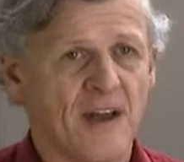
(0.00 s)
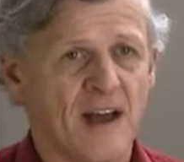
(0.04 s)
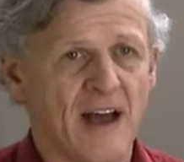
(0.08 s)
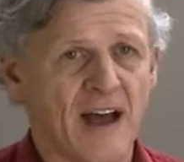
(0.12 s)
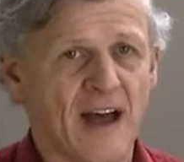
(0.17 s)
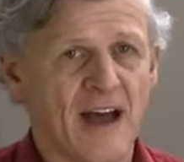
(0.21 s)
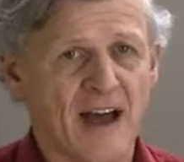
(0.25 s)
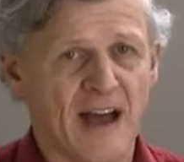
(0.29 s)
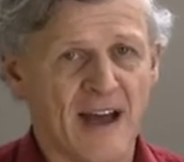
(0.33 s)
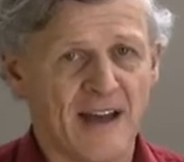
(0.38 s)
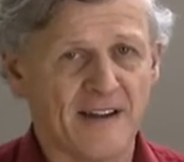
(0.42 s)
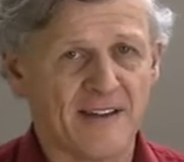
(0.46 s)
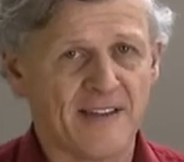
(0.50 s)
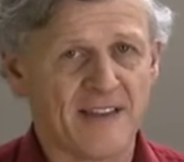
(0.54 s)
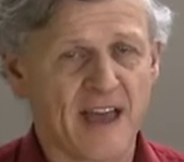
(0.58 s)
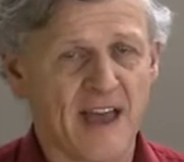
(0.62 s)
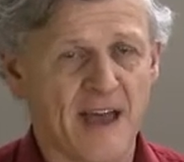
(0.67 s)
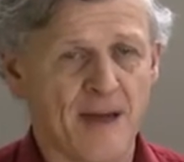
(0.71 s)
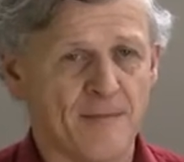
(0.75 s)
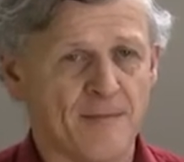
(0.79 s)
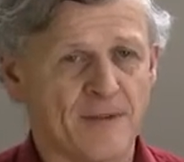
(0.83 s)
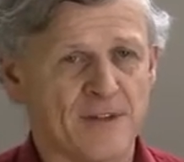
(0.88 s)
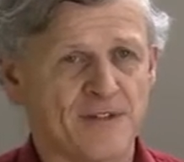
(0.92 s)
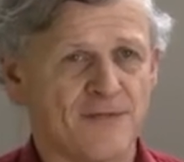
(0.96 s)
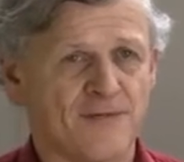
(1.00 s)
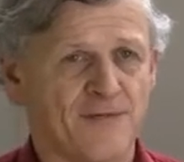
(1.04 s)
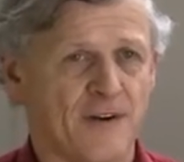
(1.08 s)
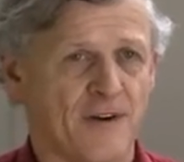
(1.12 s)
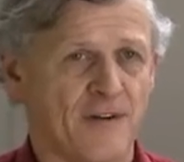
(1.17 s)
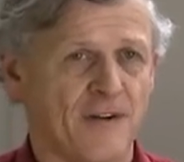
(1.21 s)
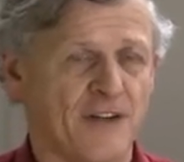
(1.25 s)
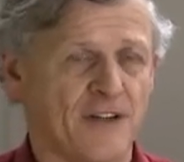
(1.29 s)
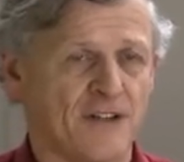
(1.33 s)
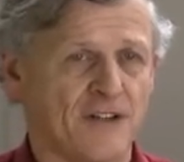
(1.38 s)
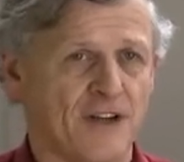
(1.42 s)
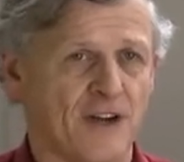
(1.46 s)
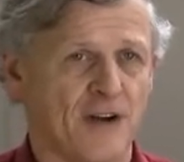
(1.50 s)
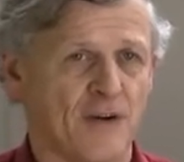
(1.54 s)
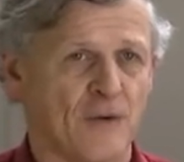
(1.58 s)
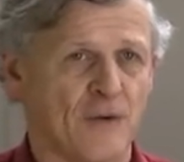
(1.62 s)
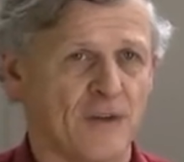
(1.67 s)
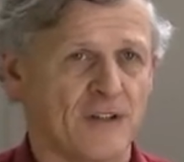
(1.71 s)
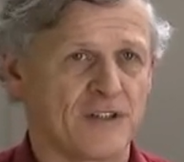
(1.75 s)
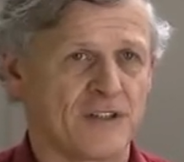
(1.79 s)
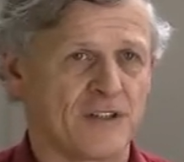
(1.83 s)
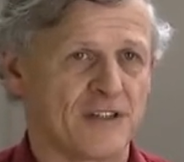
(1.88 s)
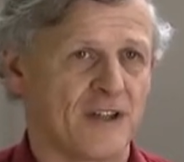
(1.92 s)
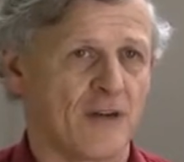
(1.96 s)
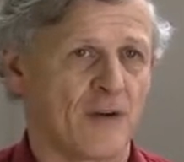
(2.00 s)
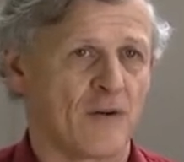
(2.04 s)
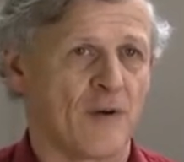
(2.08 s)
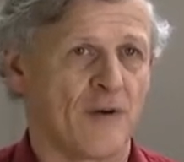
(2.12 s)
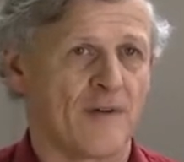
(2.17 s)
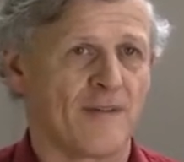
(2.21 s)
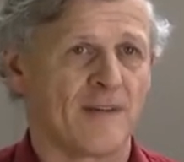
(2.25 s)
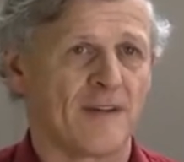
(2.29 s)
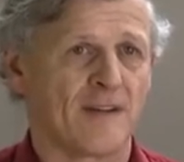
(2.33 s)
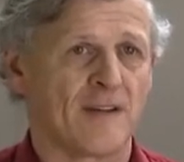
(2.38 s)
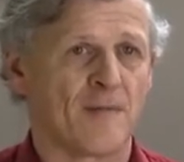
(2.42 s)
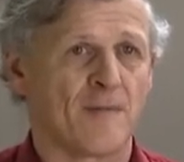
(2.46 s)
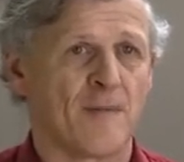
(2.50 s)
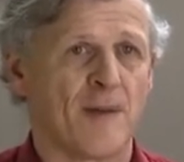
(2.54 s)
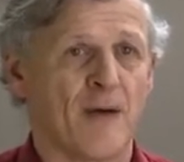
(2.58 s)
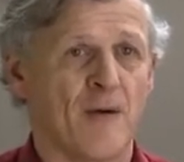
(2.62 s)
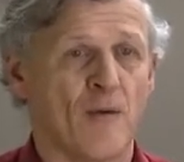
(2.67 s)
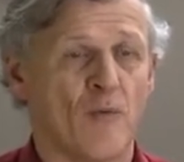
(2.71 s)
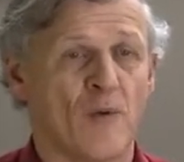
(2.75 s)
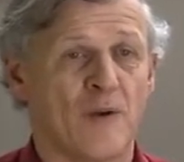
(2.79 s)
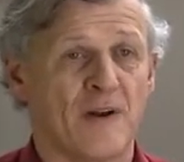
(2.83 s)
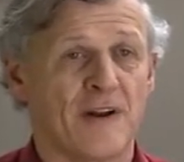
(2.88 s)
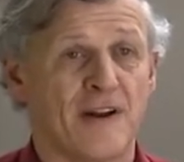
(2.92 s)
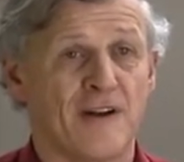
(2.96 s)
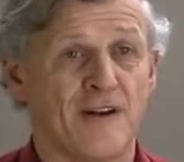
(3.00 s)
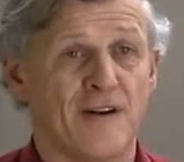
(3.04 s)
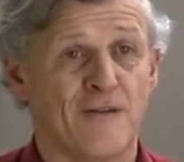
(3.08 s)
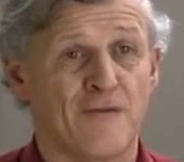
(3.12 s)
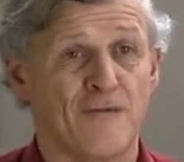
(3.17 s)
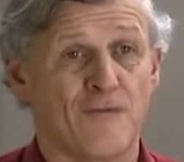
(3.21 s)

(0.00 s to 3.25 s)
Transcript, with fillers: uh, out of the atmosphere each year, which is the equivalent of about 146